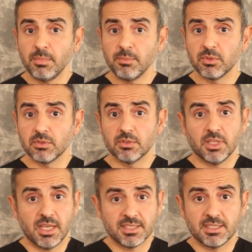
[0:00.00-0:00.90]

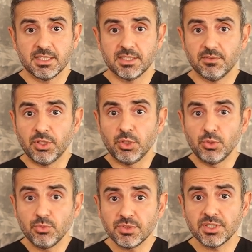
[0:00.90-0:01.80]
People extensively
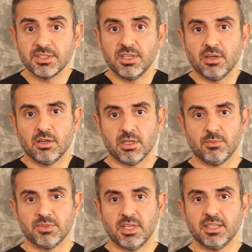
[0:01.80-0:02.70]
using their
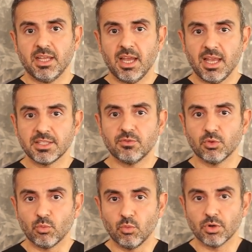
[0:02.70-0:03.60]
arms and hands
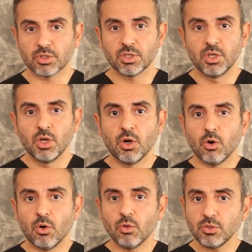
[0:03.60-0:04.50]
for work
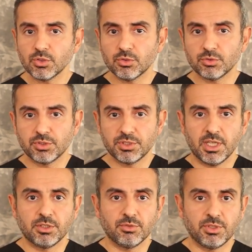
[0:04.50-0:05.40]
also
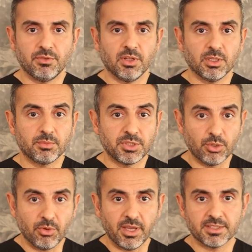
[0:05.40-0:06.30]
tend to develop
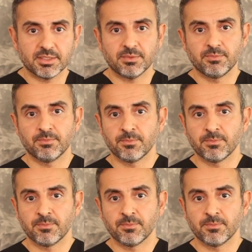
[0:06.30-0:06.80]
TOS.